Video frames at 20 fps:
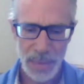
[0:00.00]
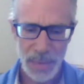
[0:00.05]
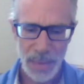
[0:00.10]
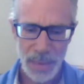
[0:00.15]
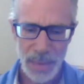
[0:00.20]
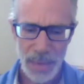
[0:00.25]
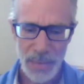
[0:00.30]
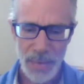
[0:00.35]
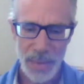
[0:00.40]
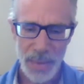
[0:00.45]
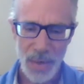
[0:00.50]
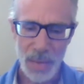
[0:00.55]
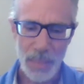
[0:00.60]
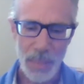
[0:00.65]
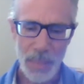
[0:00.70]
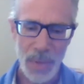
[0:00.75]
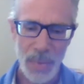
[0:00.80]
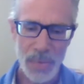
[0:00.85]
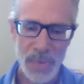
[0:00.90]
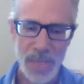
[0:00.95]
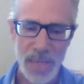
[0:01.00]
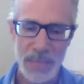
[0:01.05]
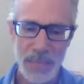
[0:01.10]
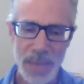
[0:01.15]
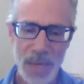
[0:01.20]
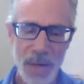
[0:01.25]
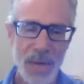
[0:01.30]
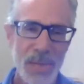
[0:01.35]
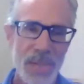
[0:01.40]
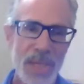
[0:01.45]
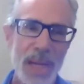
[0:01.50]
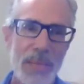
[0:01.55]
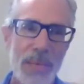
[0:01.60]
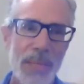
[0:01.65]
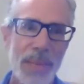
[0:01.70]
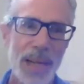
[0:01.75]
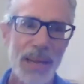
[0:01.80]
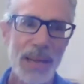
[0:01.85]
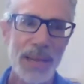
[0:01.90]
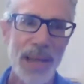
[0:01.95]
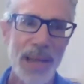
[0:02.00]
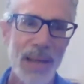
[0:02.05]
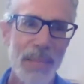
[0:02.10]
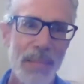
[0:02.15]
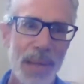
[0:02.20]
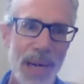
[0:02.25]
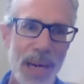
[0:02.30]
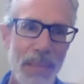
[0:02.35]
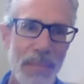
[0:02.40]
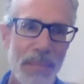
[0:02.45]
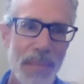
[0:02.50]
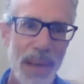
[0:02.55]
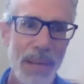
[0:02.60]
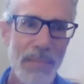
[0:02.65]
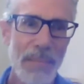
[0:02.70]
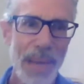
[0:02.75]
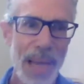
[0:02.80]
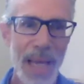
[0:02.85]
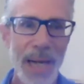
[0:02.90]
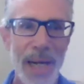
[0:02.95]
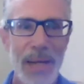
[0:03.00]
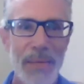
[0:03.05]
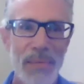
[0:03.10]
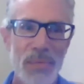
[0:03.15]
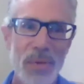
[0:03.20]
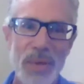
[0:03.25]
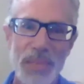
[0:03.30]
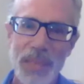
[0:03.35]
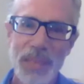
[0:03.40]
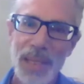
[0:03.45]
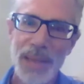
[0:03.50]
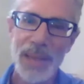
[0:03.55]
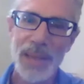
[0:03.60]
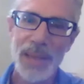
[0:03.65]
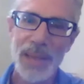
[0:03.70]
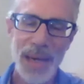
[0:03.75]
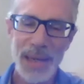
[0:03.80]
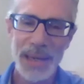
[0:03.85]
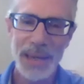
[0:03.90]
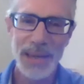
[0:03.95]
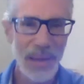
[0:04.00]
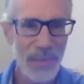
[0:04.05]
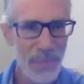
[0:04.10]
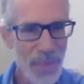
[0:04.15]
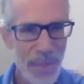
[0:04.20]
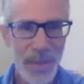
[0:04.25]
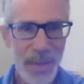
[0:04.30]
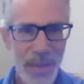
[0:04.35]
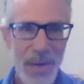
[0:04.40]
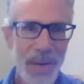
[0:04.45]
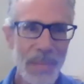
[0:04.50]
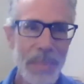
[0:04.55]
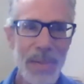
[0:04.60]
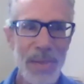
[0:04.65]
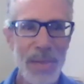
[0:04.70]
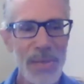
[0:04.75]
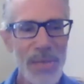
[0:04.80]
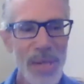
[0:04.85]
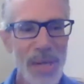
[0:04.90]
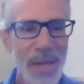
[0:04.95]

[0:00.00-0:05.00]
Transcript: Eric Harper always gave me a hard time about that, but I'm man enough to admit that I love the Carpenters.